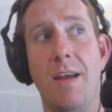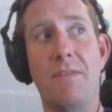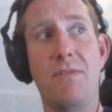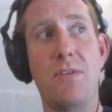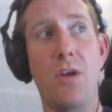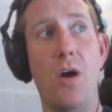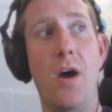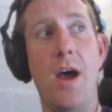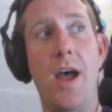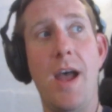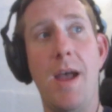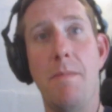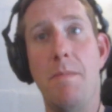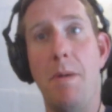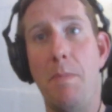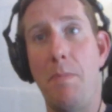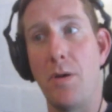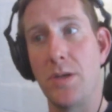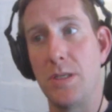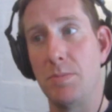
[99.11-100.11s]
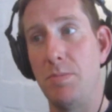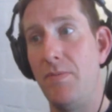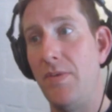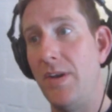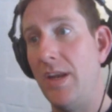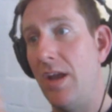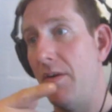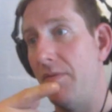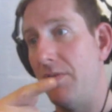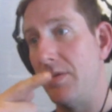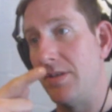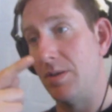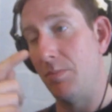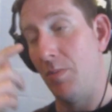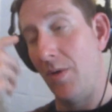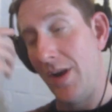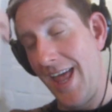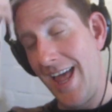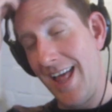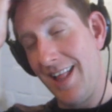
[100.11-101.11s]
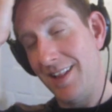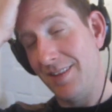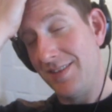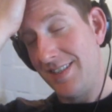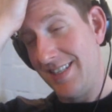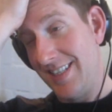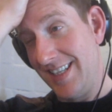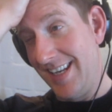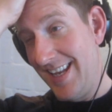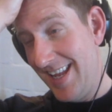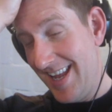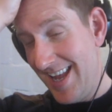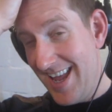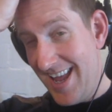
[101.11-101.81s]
I've got a possible video for someone else, and